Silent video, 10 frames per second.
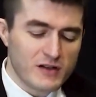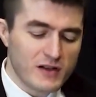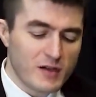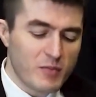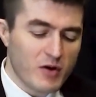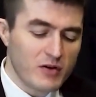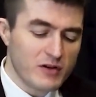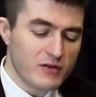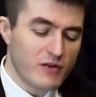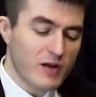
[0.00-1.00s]
think about
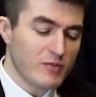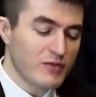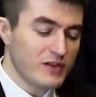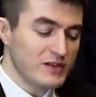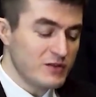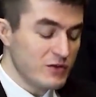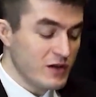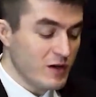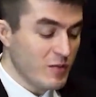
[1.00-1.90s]
in the realm of things you care